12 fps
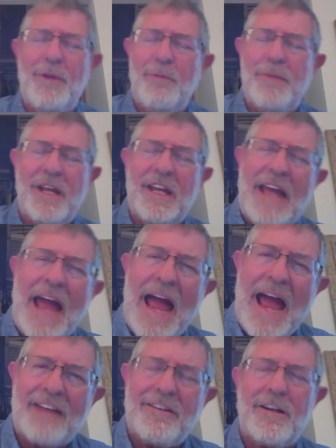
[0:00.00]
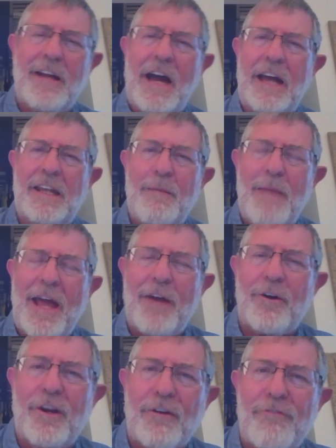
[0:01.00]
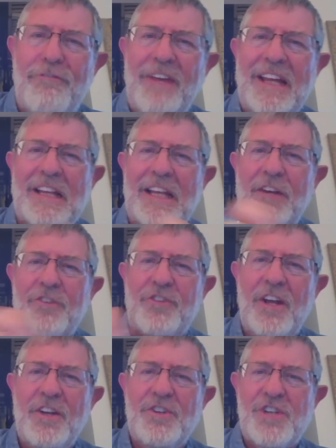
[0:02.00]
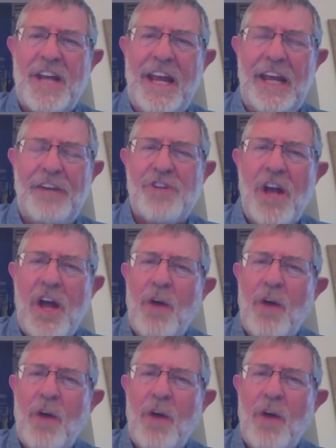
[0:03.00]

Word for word: you begin to act in a godly manner, your feelings change.